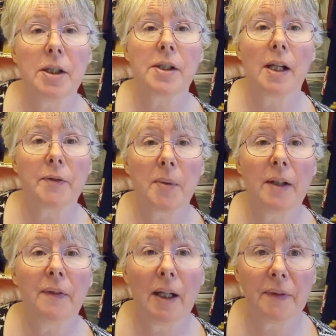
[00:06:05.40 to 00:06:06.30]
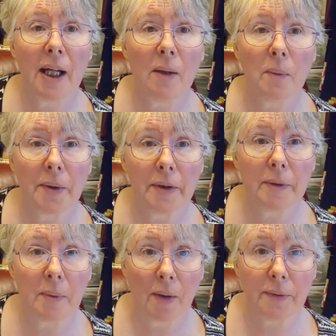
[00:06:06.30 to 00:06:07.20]
Shelf, 25 count,
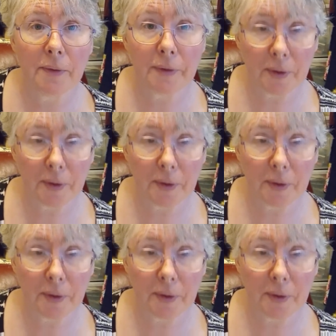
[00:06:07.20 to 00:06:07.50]
1/1 full